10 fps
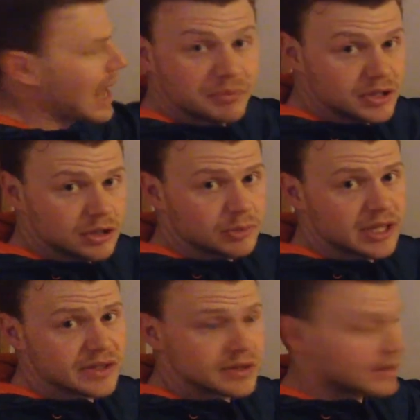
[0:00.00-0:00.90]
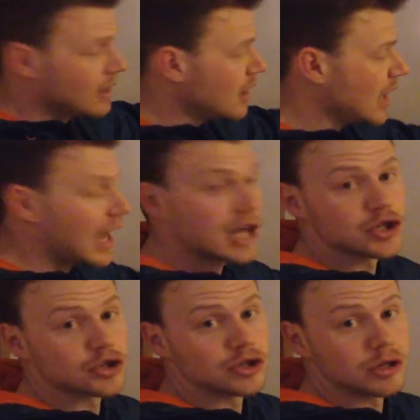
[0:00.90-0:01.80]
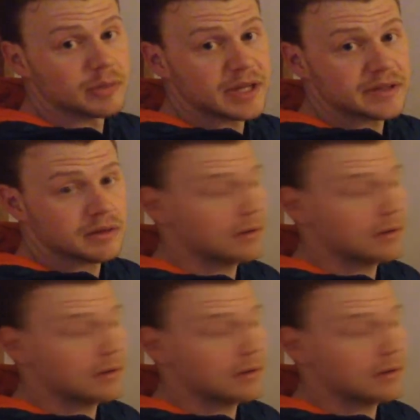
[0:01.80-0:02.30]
epidermis and your dermis,